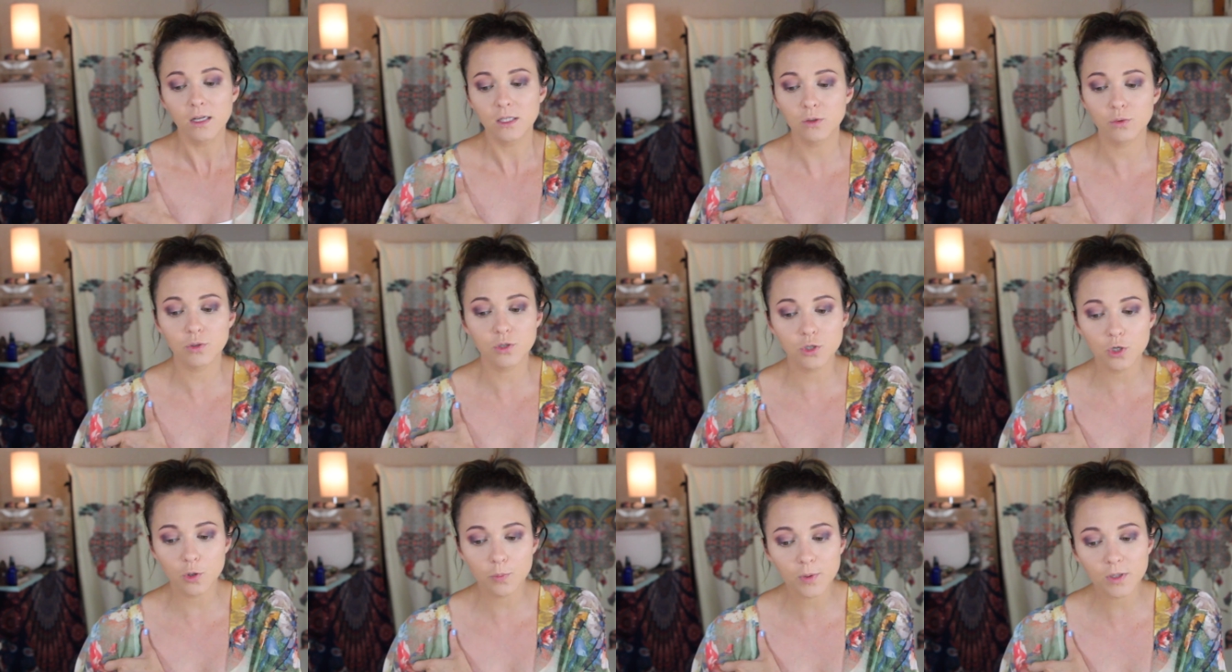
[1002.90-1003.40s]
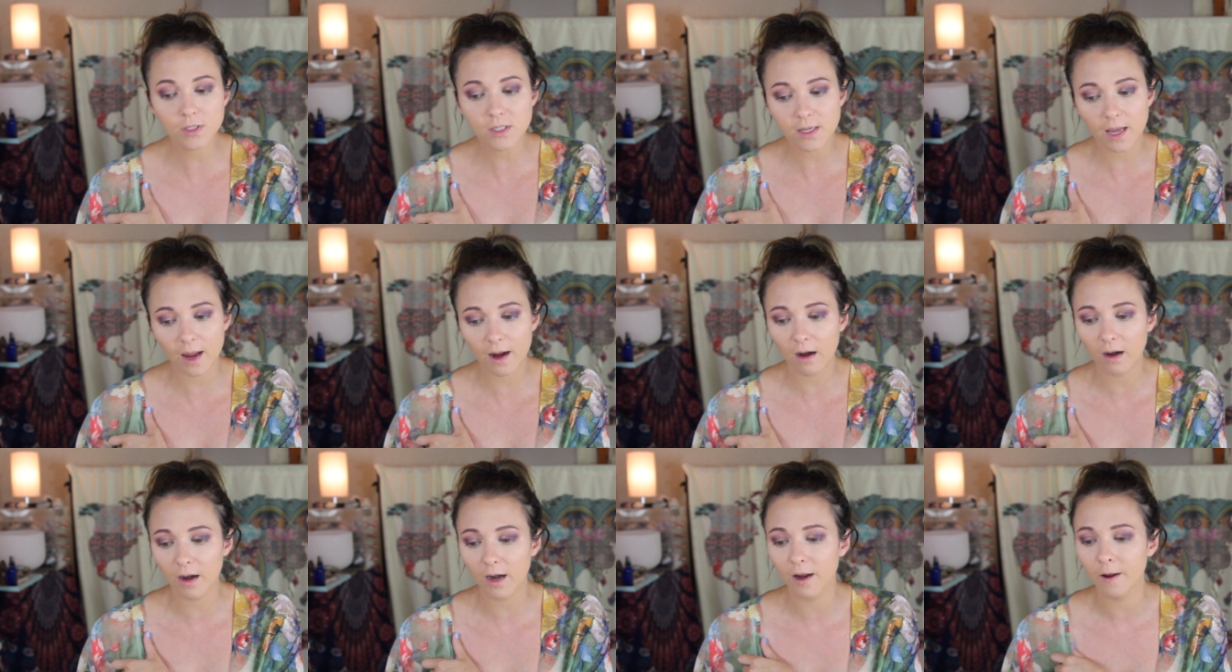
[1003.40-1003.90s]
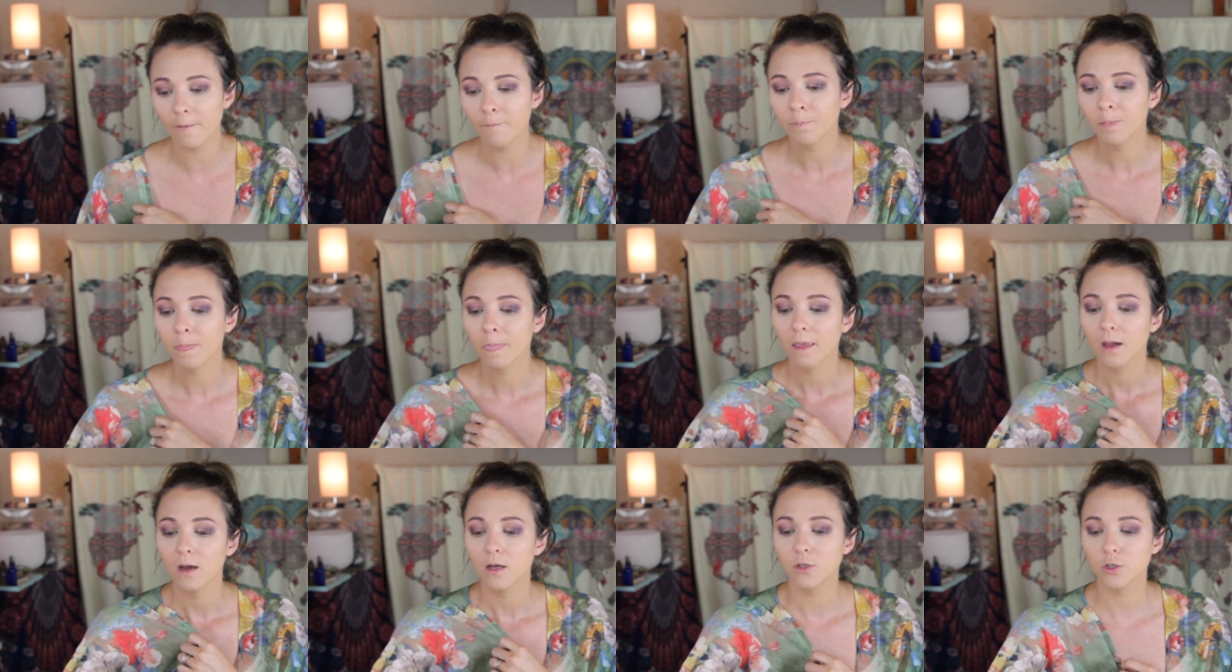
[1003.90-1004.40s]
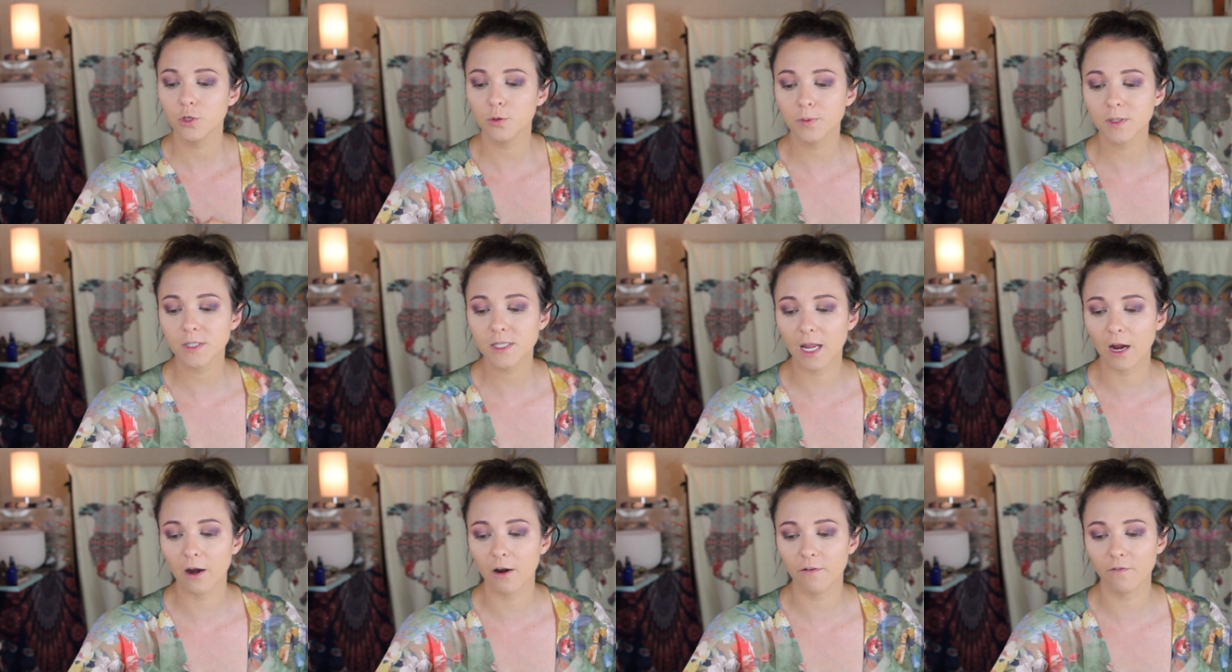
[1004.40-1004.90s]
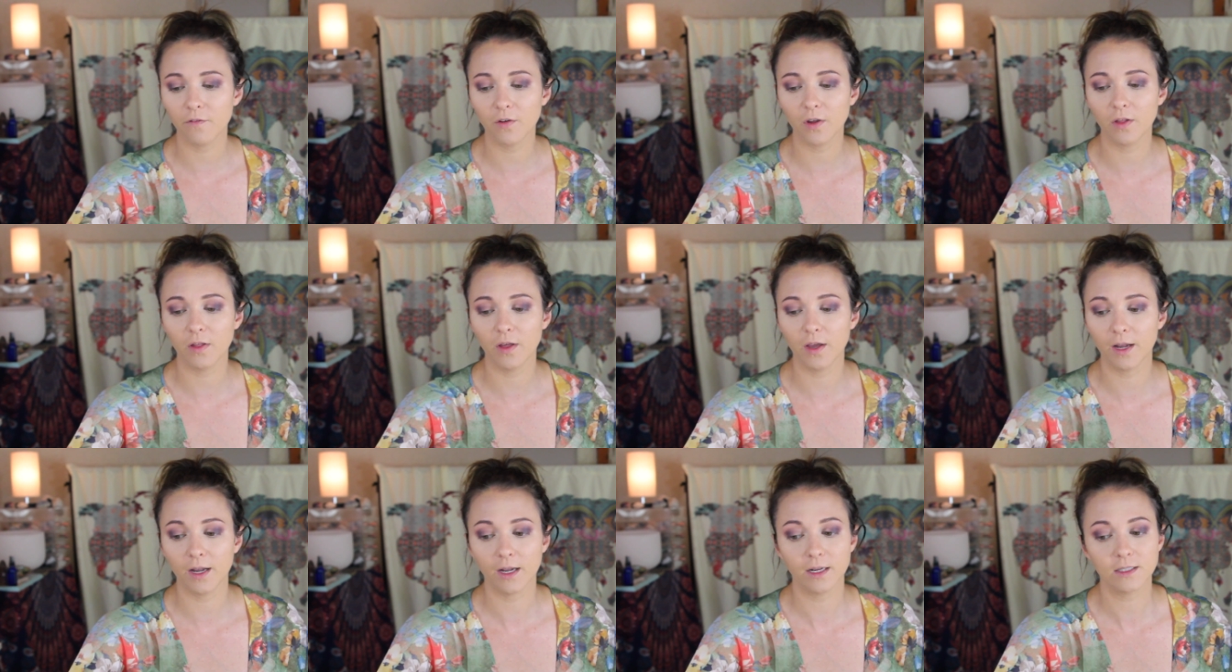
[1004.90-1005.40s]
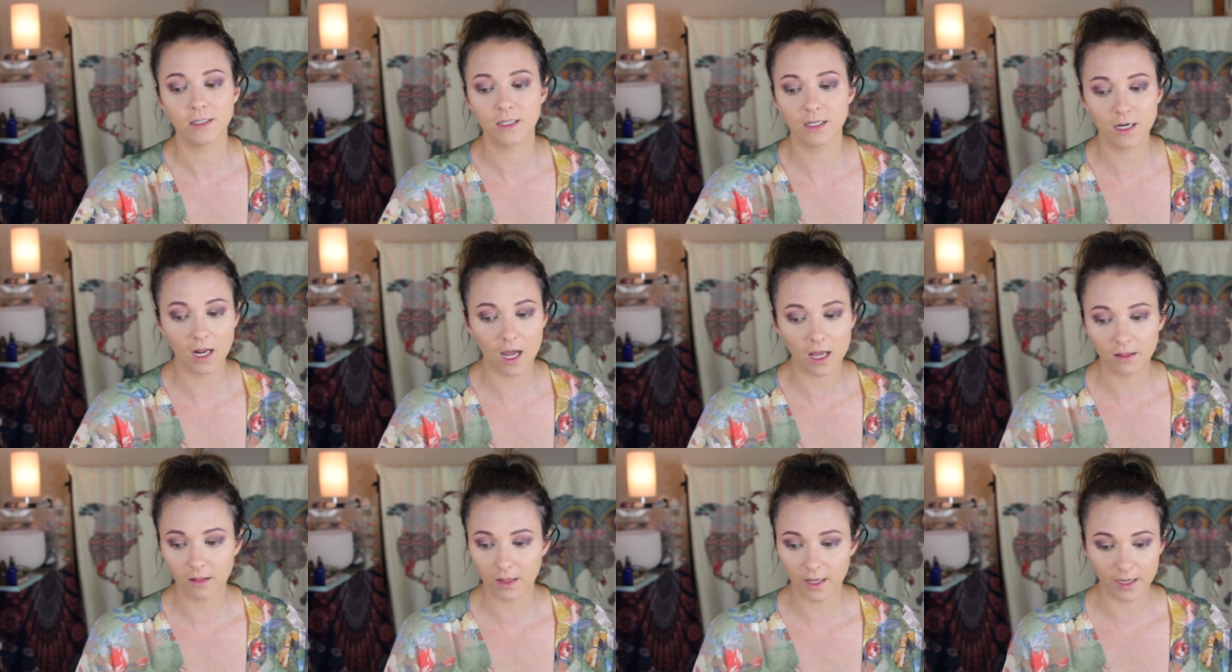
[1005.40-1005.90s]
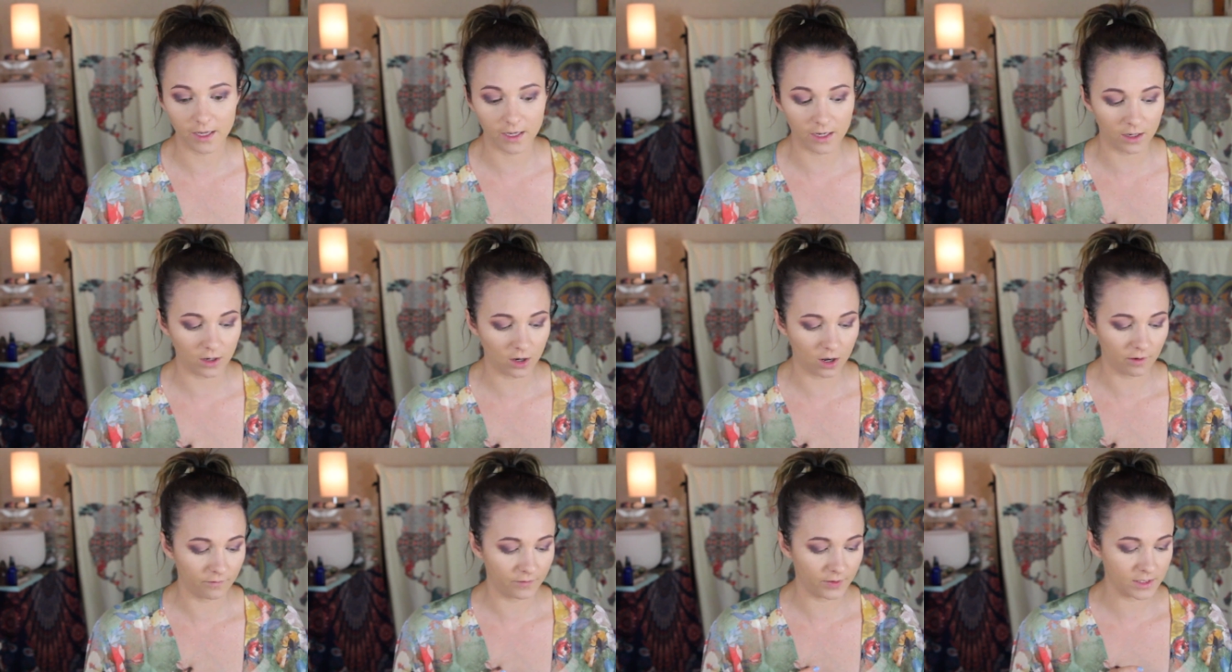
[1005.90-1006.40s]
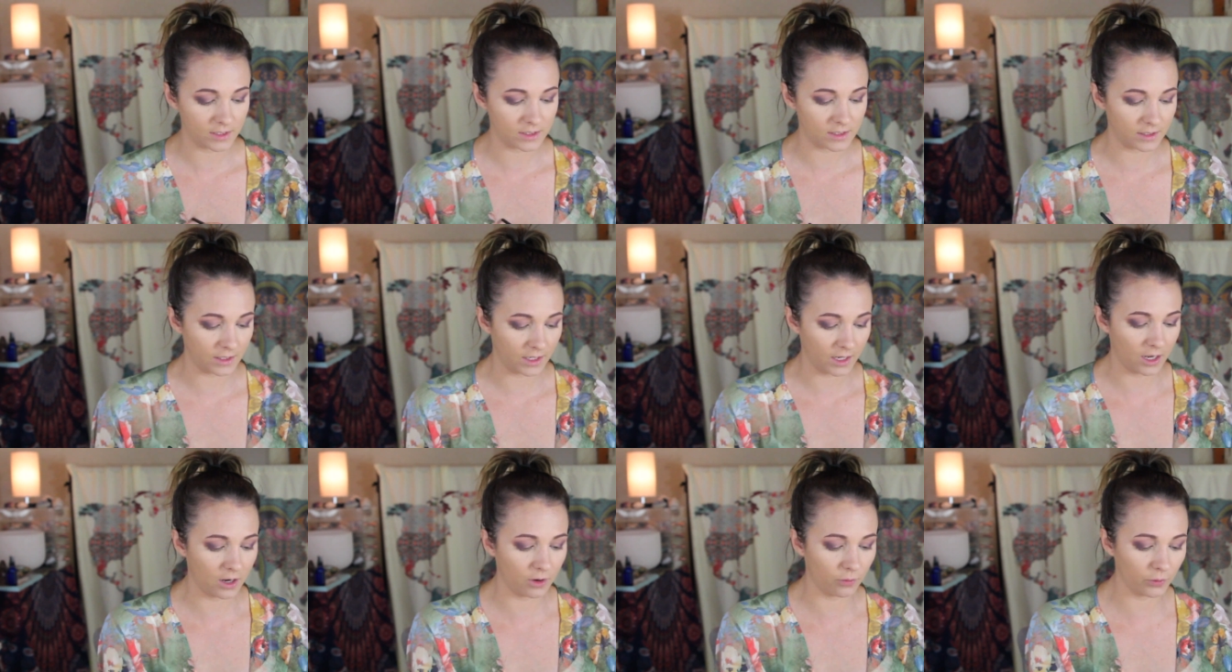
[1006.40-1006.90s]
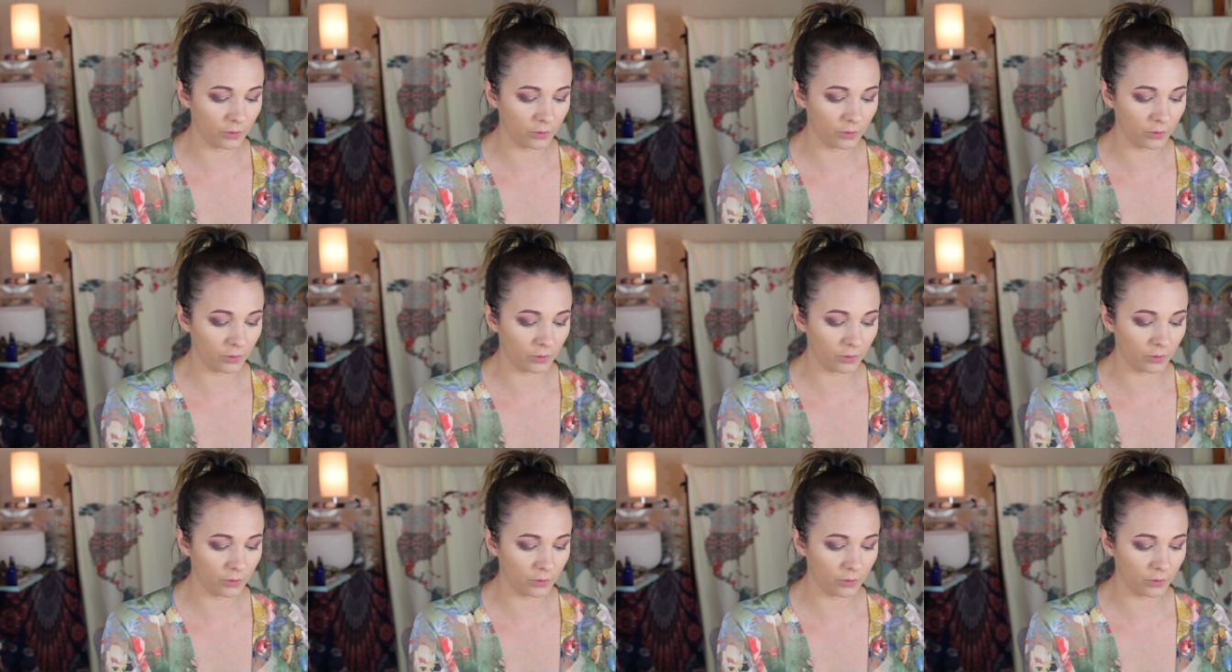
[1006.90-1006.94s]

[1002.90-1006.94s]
So it was super scary, super scary feeling. Did not like it, obviously.